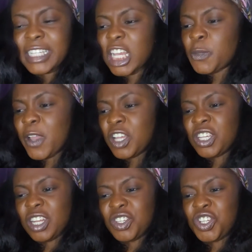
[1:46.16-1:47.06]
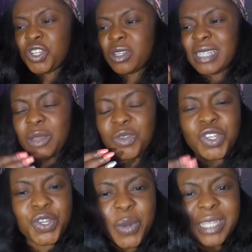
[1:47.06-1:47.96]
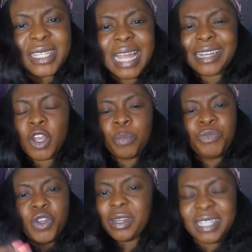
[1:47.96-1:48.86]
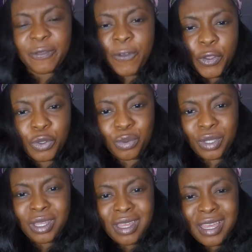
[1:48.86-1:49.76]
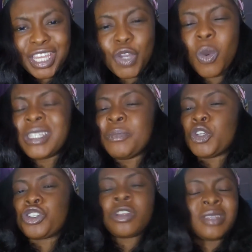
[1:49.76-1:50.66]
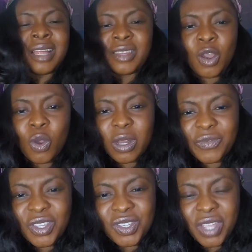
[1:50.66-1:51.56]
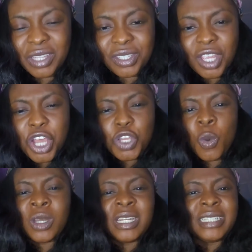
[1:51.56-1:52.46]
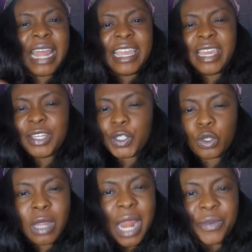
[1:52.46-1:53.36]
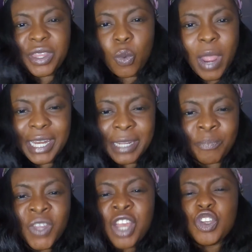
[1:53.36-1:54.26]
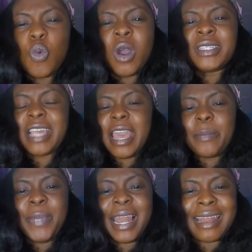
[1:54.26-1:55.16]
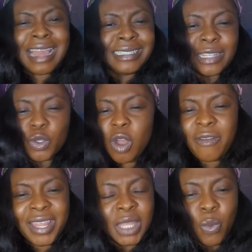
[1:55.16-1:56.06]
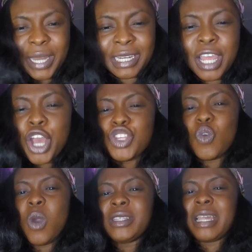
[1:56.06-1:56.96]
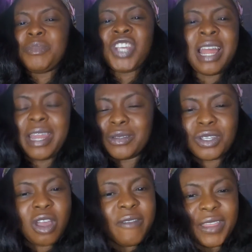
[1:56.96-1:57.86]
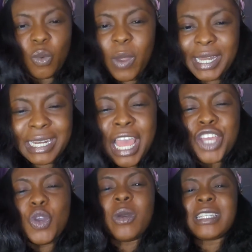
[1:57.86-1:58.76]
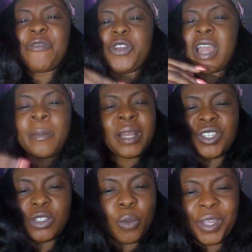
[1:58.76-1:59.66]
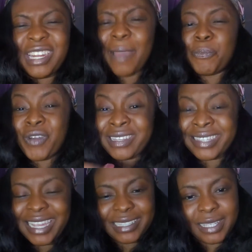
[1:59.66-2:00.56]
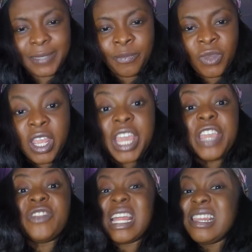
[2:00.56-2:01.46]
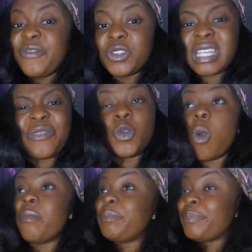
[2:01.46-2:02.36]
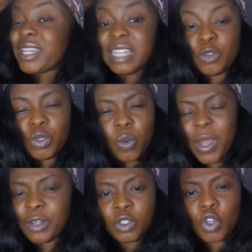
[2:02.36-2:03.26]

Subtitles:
Just because he doesn't shut down streets and community for you. You want him to shut down the whole of the state. You want Linda Ikeji to carry the wedding. You want Bella Naija to cover the wedding. You want Channel to cover the wedding. You want African Magic to be there present. If they leave yourself, you want to make them do the wedding